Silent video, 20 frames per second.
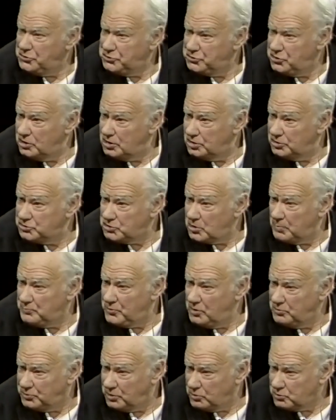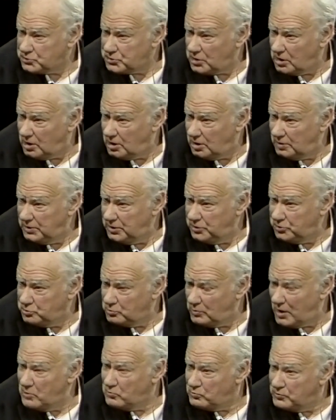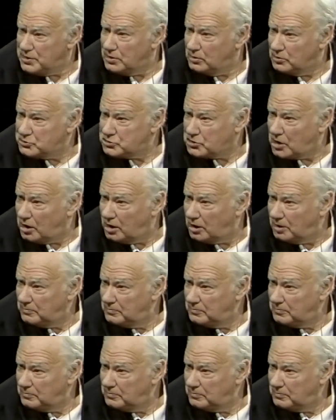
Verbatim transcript: turns a protostar into a real star?